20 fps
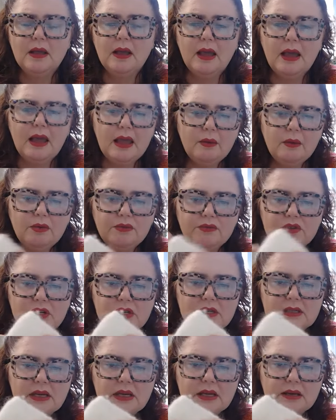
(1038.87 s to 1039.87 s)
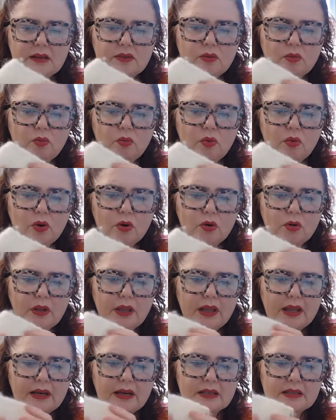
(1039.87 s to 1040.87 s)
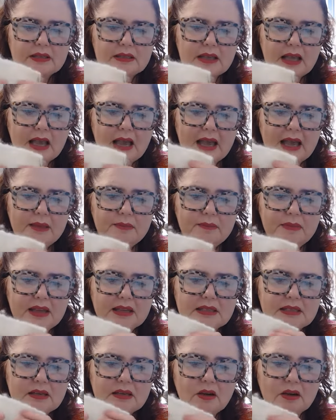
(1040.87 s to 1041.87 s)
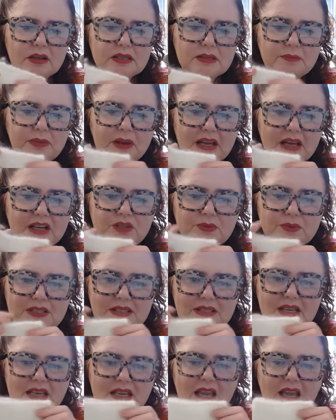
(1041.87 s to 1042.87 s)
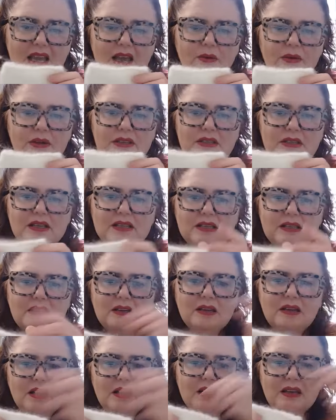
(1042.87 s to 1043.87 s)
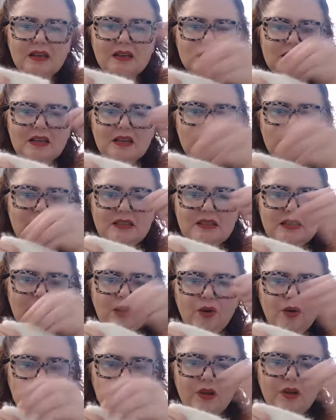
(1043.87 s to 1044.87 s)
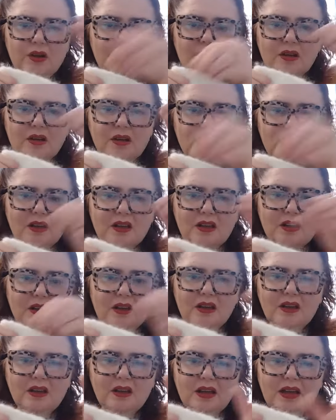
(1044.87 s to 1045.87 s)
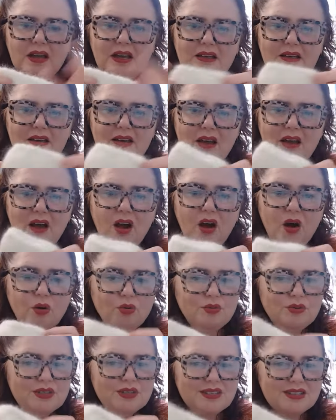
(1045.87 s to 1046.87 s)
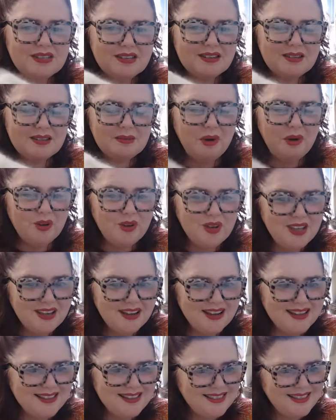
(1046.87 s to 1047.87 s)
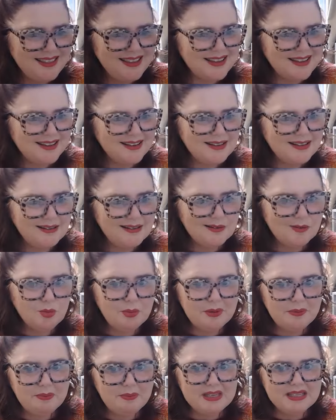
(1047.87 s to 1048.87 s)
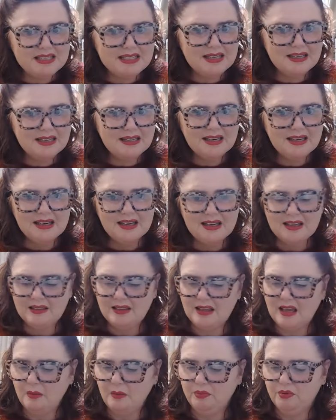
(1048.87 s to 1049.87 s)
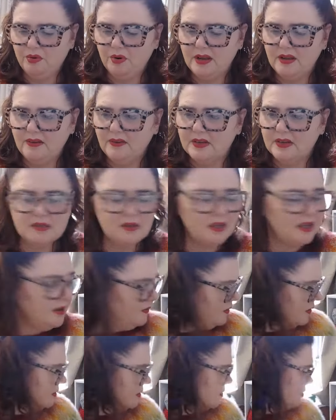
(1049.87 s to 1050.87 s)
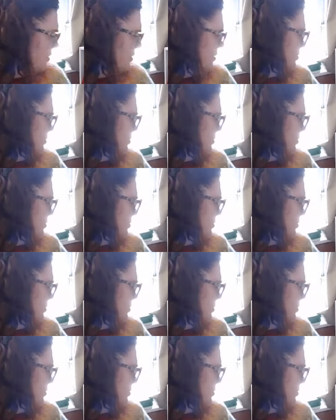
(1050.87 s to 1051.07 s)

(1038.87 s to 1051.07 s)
And we've just added the wool, and makes it nice and plush, but see how it doesn't, it holds the mohair in there a little bit better. Have I got an